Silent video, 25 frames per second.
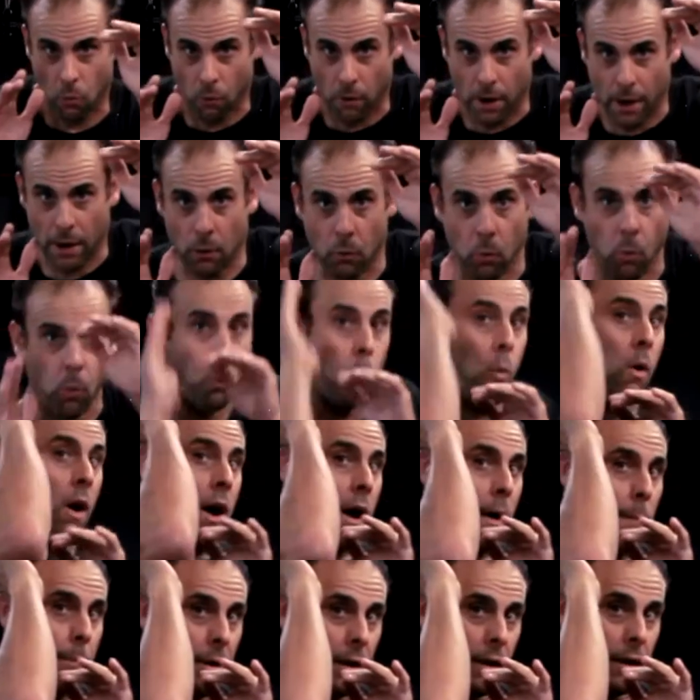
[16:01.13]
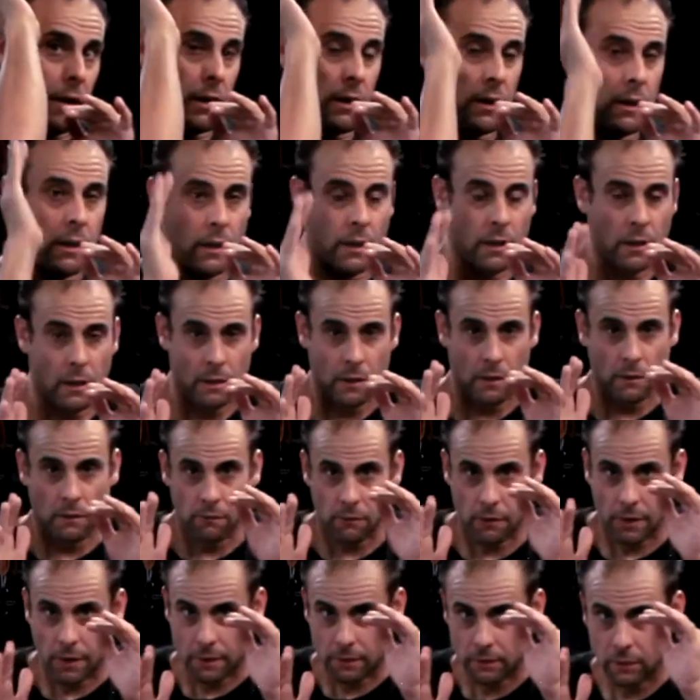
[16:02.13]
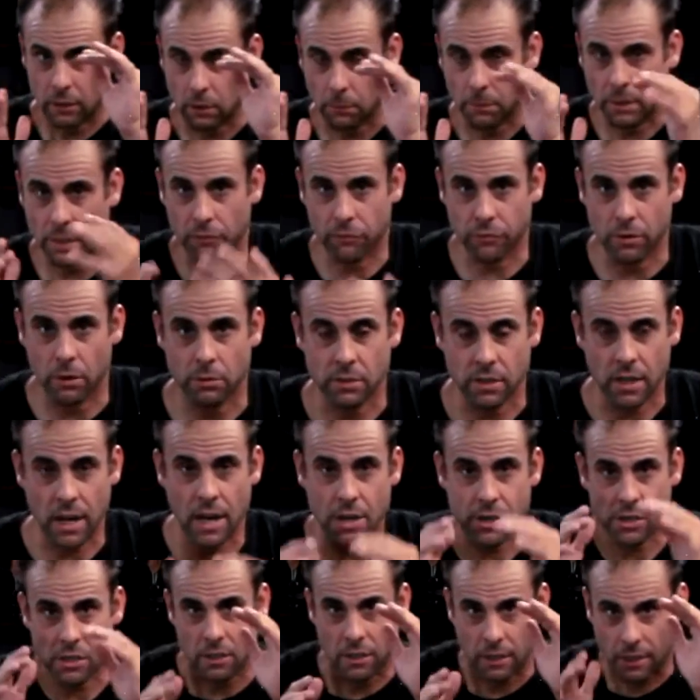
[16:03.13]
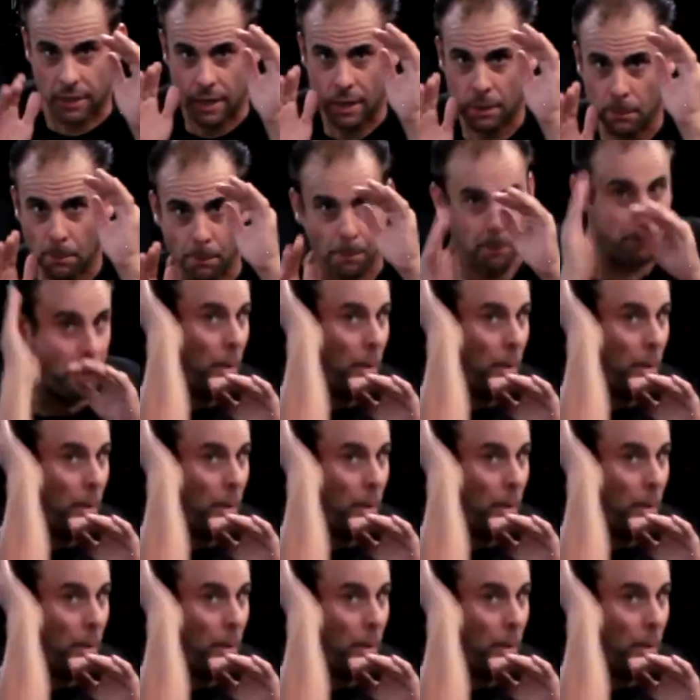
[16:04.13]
right? Whomp, right? A little bit of rotation again,